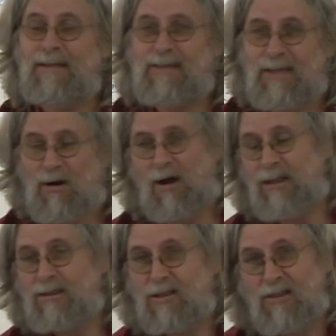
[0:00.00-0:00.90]
said, oh, I'd
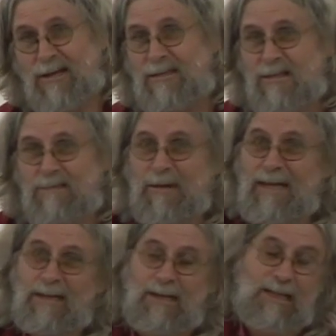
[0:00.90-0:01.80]
just like to
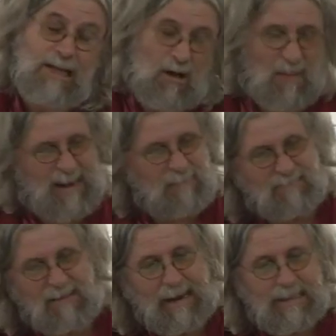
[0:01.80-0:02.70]
speak. And I said, oh, that'd be
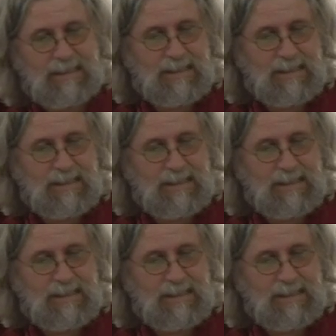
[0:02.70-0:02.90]
great.